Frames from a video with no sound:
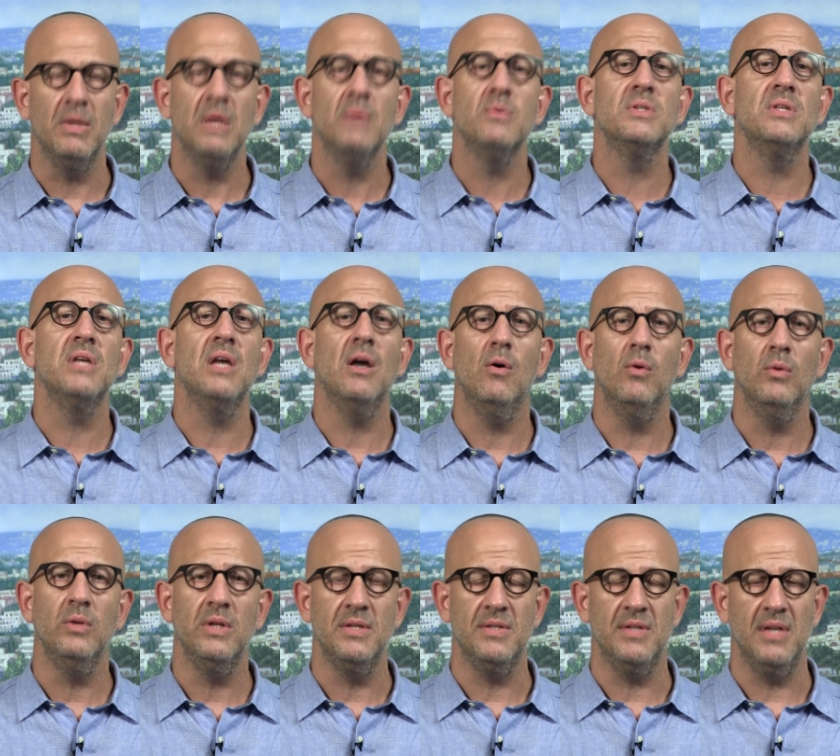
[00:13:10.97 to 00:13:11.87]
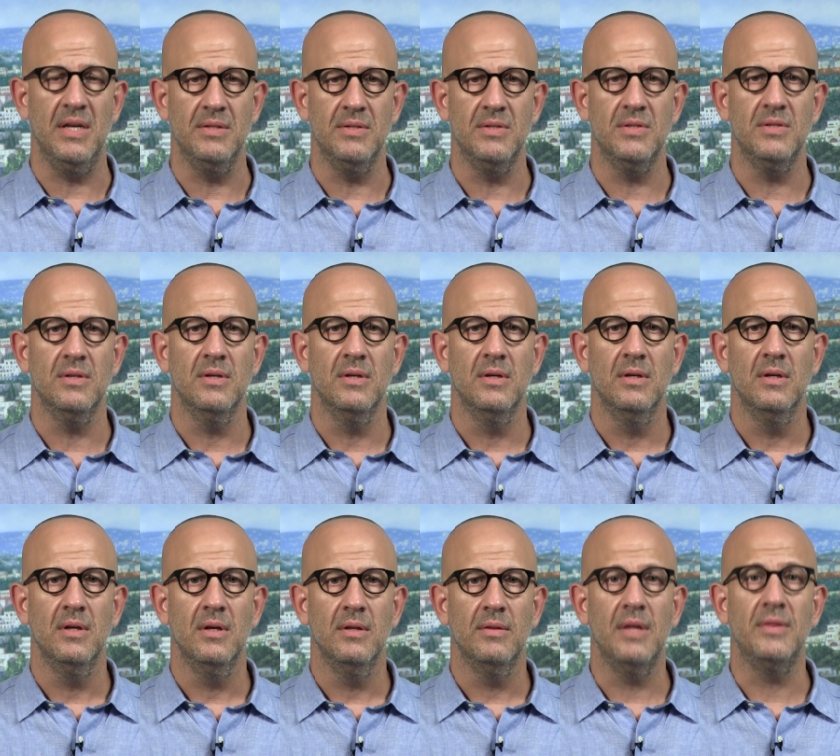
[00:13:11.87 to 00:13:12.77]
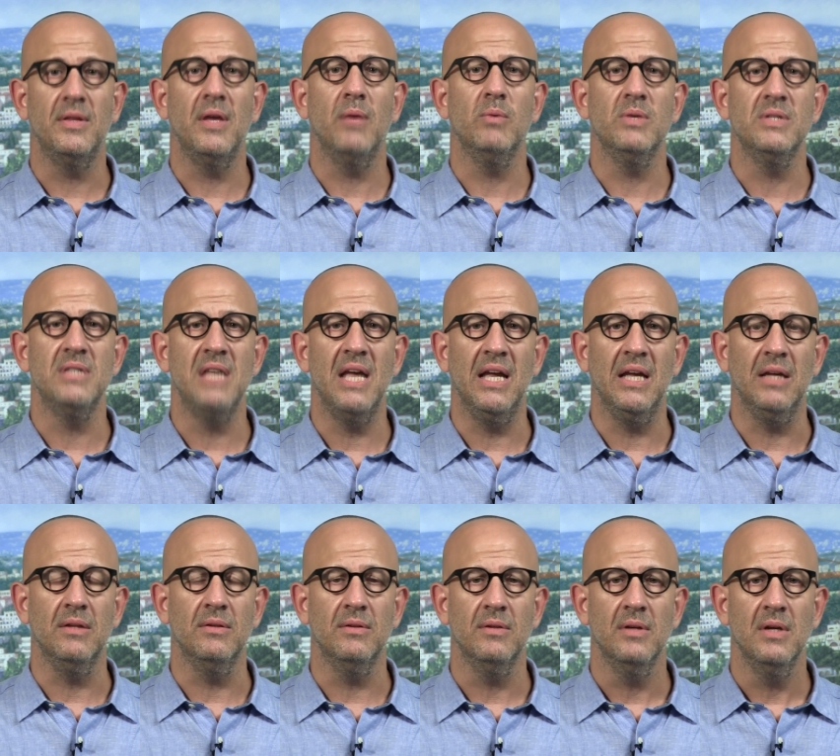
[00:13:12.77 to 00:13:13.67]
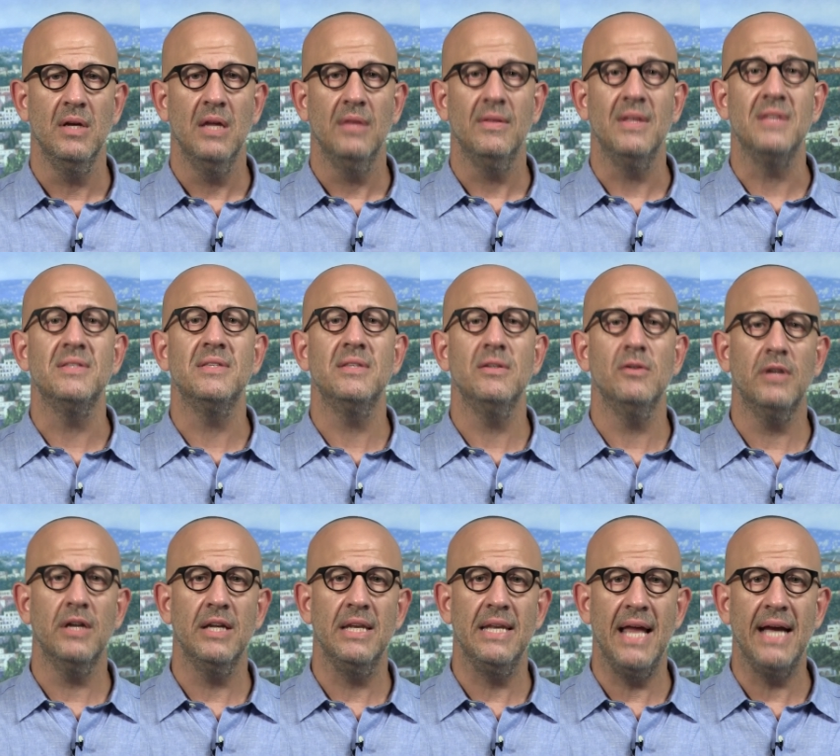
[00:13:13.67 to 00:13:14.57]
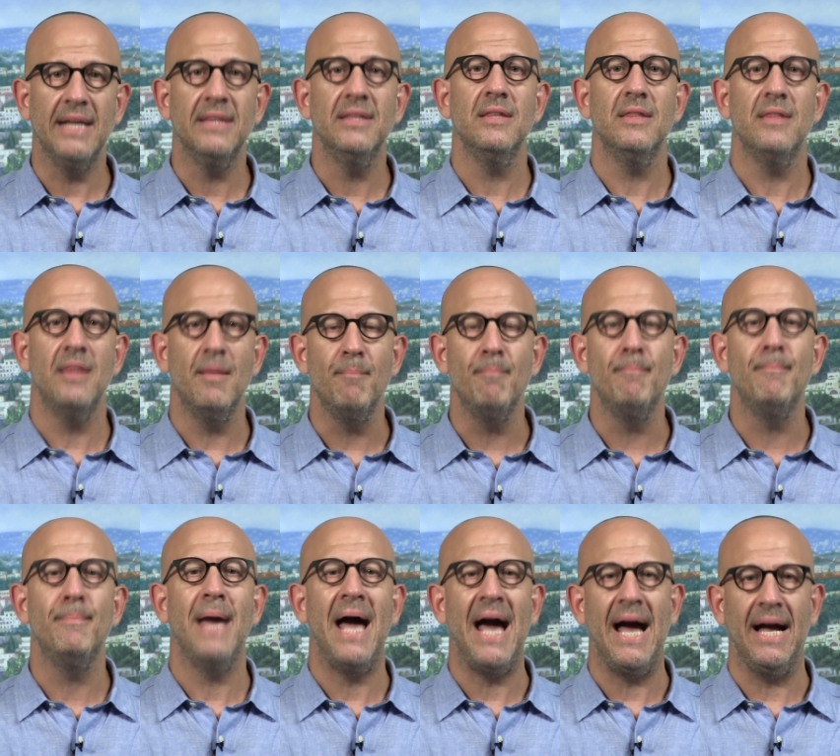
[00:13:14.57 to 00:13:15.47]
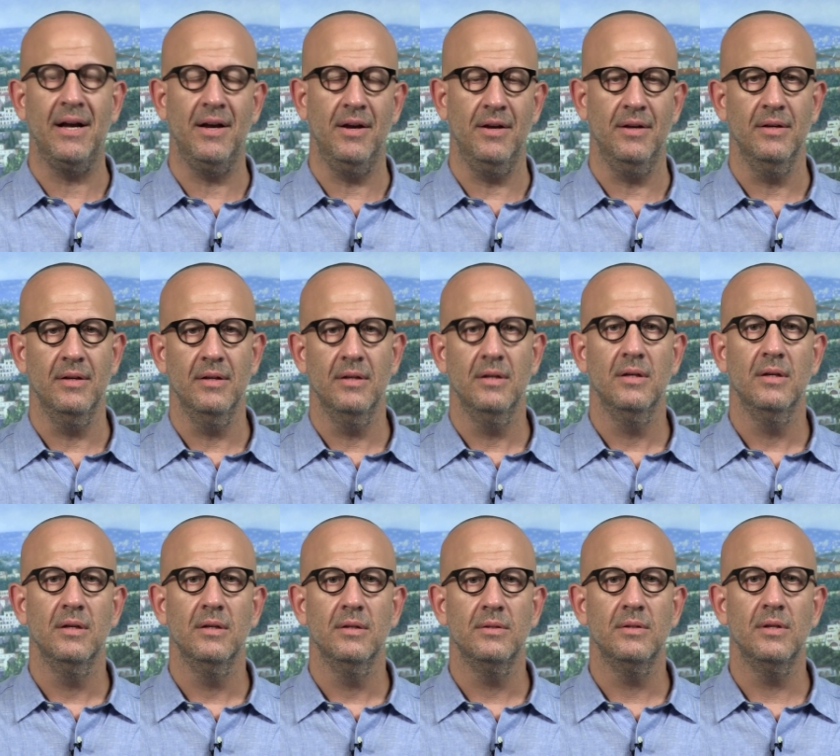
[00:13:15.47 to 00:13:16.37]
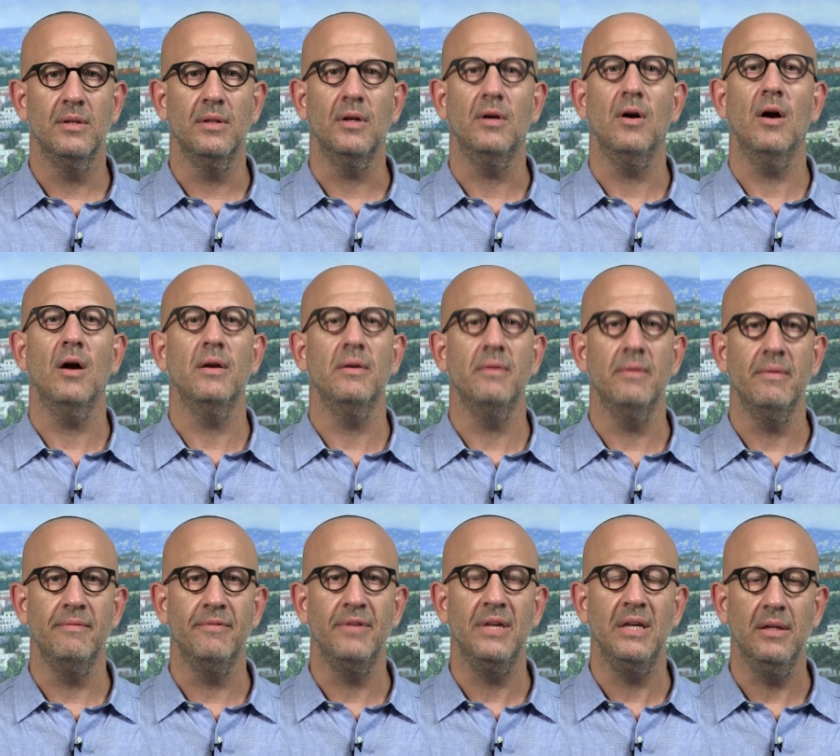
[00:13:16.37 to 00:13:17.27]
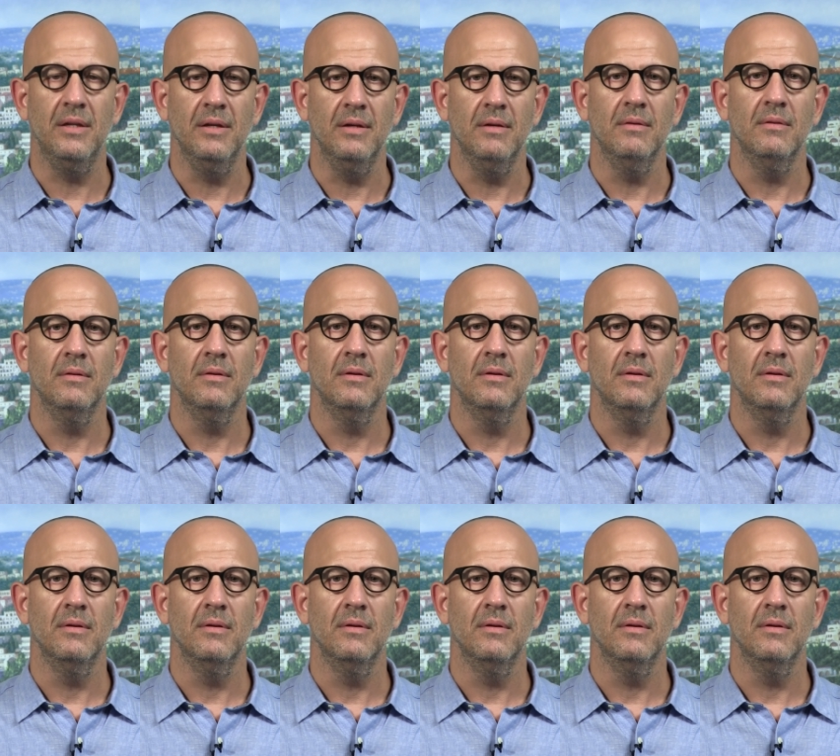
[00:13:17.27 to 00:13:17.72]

It was the only sense that they retained that still connected them back to the Garden of Eden,